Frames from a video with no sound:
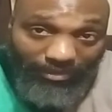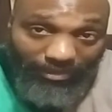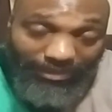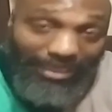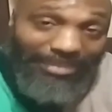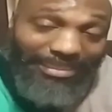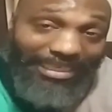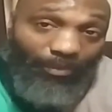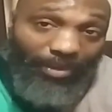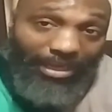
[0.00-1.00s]
I'm not saying
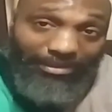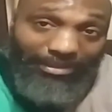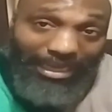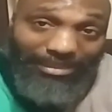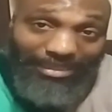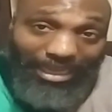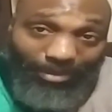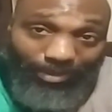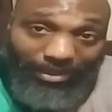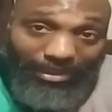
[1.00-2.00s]
that we are docile,
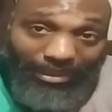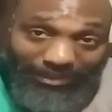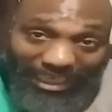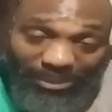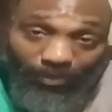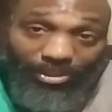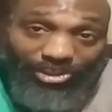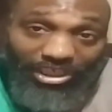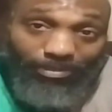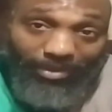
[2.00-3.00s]
but that's what a
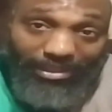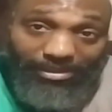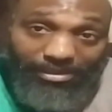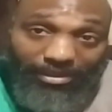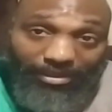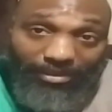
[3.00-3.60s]
sheep is.